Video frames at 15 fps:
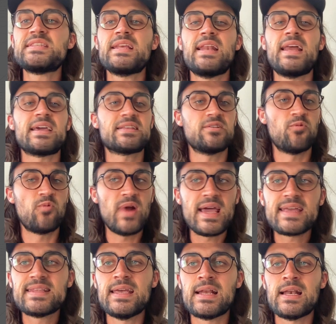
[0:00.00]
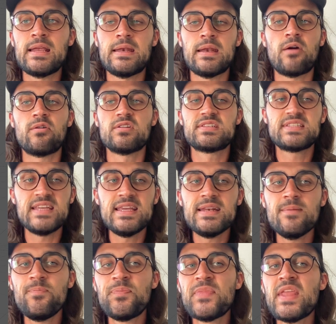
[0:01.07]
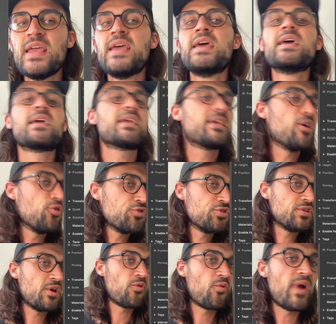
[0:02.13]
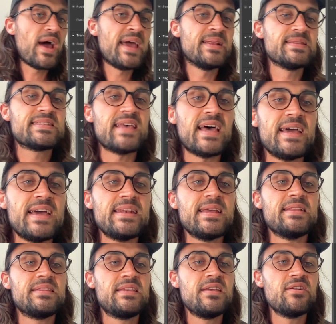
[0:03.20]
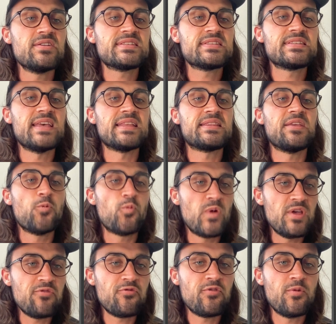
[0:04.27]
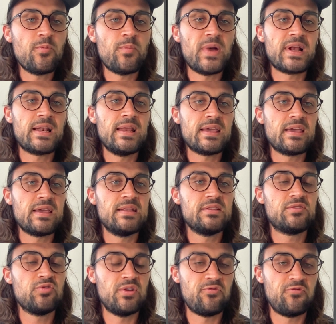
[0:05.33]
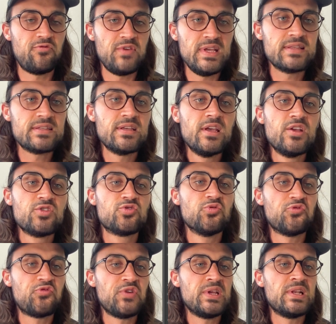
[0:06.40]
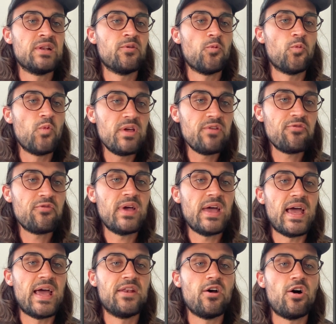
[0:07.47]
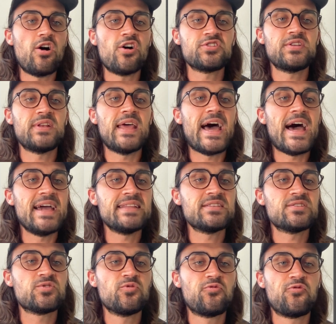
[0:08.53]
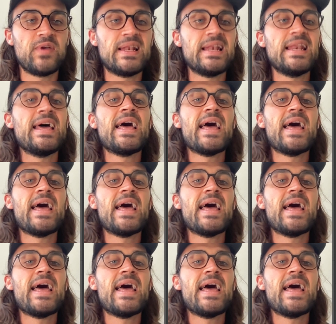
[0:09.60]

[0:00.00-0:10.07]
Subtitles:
select the rectangle in our scene, go to the right hand side, and here set the width by clicking into the field to fill width, and also the height to fill